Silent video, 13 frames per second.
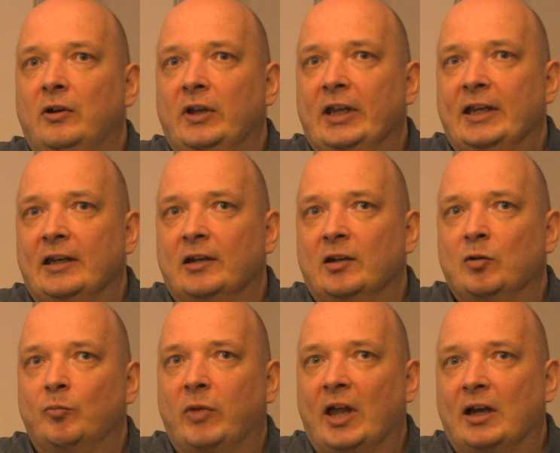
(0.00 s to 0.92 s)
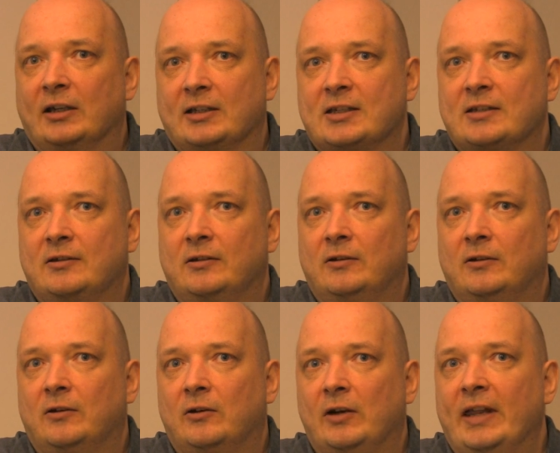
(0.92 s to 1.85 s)
in plants
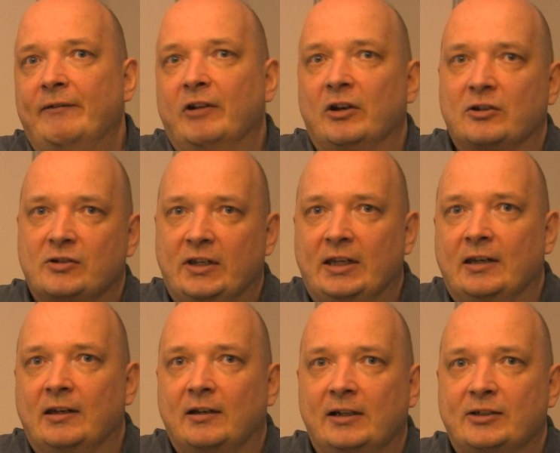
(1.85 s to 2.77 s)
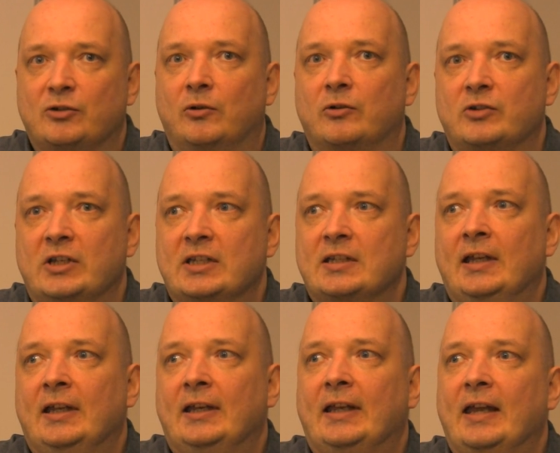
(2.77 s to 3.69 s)
or levels in resources,
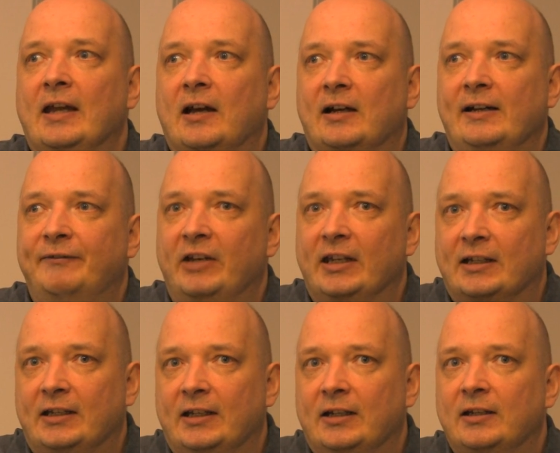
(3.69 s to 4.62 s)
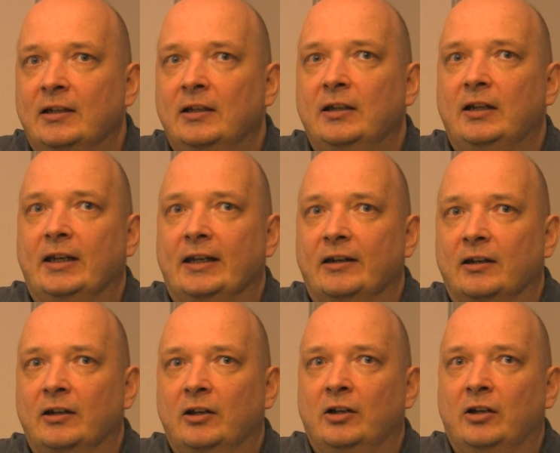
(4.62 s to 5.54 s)
they are reflected in
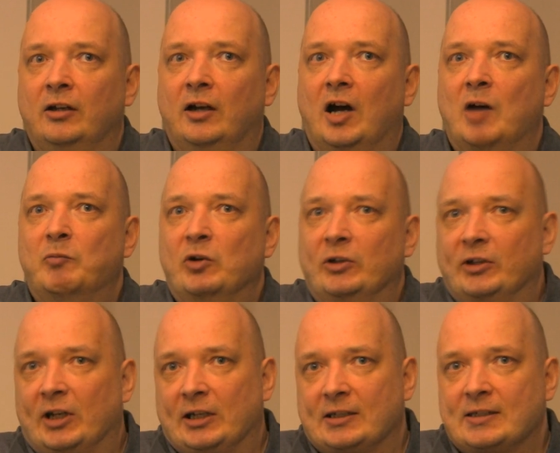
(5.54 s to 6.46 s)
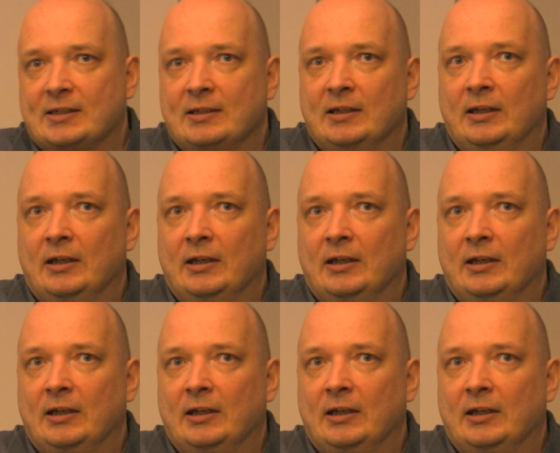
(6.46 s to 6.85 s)
abundance